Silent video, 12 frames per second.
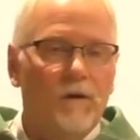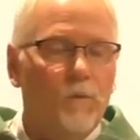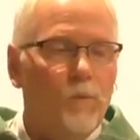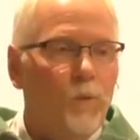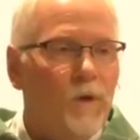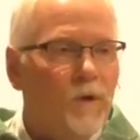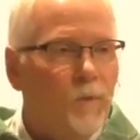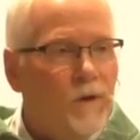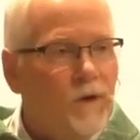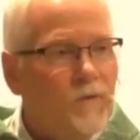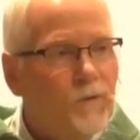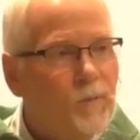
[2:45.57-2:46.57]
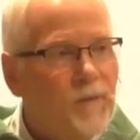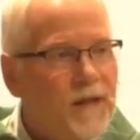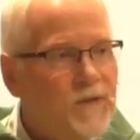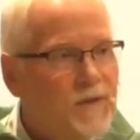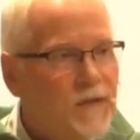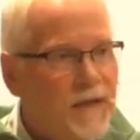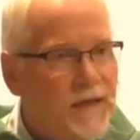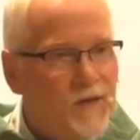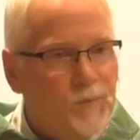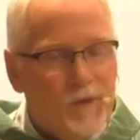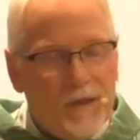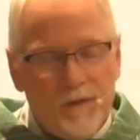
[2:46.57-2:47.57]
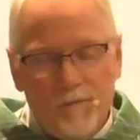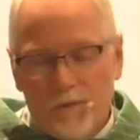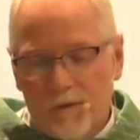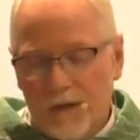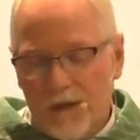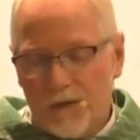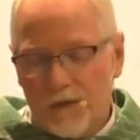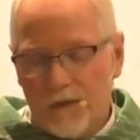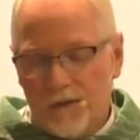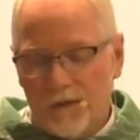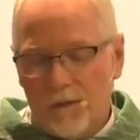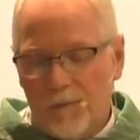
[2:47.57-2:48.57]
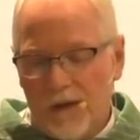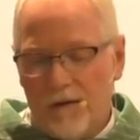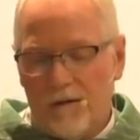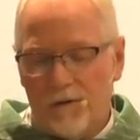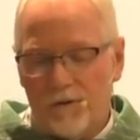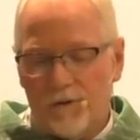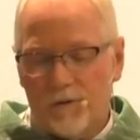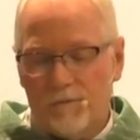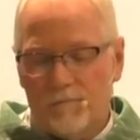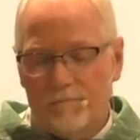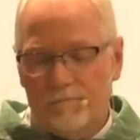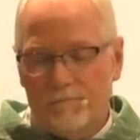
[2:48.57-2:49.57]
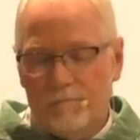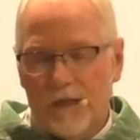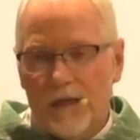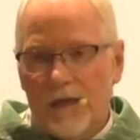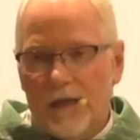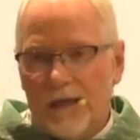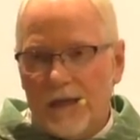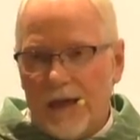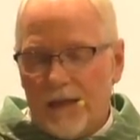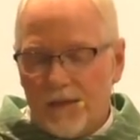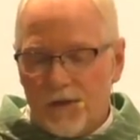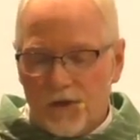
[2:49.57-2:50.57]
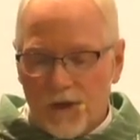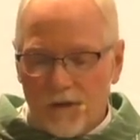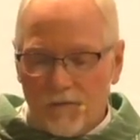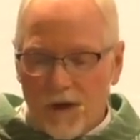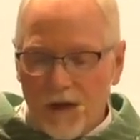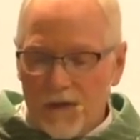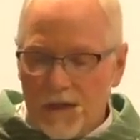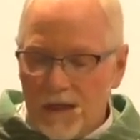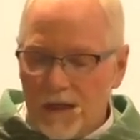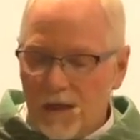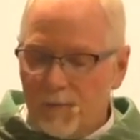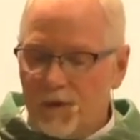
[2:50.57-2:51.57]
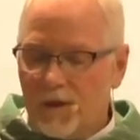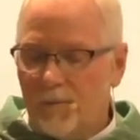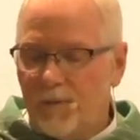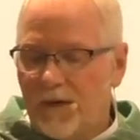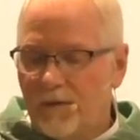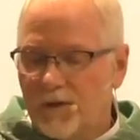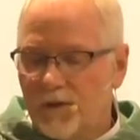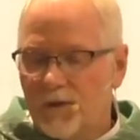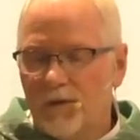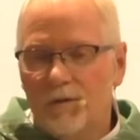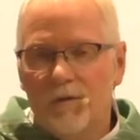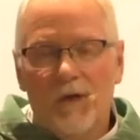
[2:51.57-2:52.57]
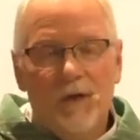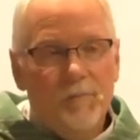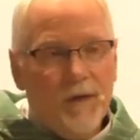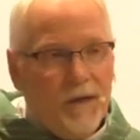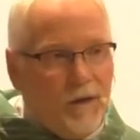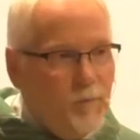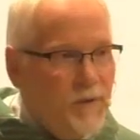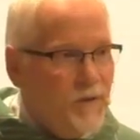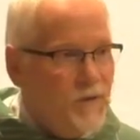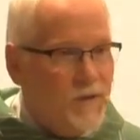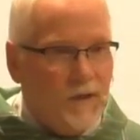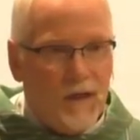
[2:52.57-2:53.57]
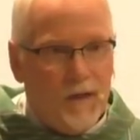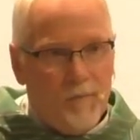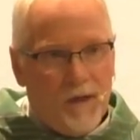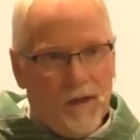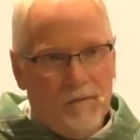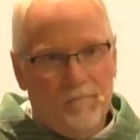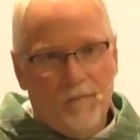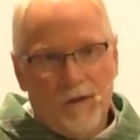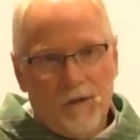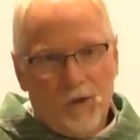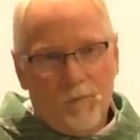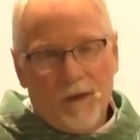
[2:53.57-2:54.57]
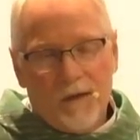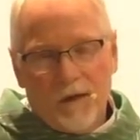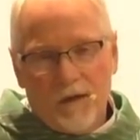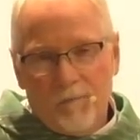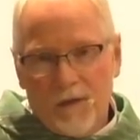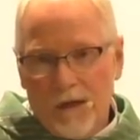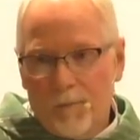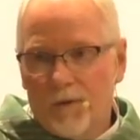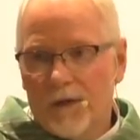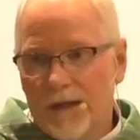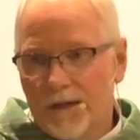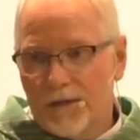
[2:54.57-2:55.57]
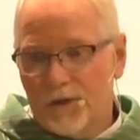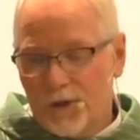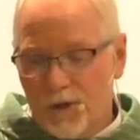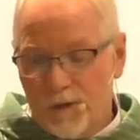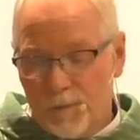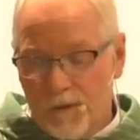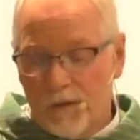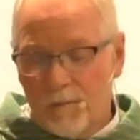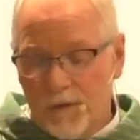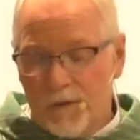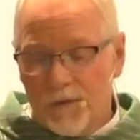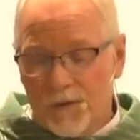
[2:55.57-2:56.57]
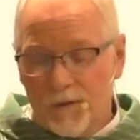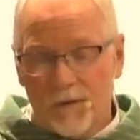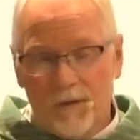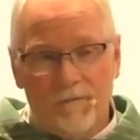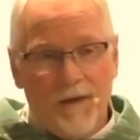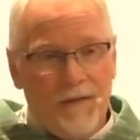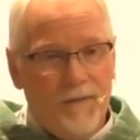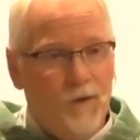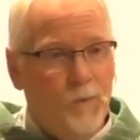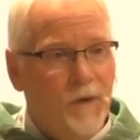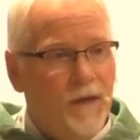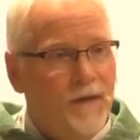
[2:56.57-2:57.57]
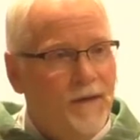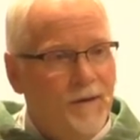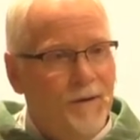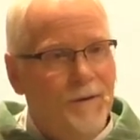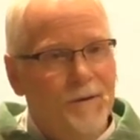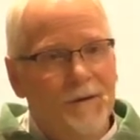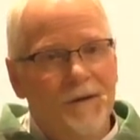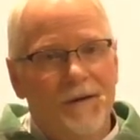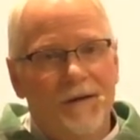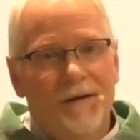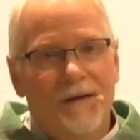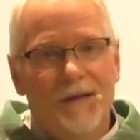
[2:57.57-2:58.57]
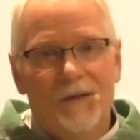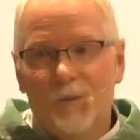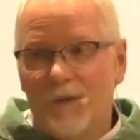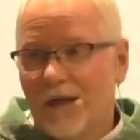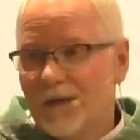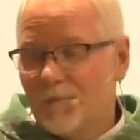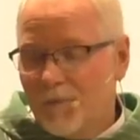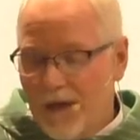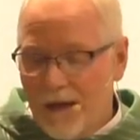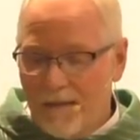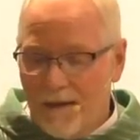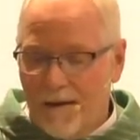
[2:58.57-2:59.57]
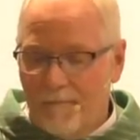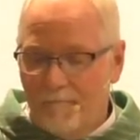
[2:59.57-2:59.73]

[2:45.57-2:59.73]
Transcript: What a wonderful blessing that has been for us here in the parish. And again, this generosity helped our parish to pay our bills that came in. You might not have been able to get to church, but the bills certainly found their way here, and so we had to pay them.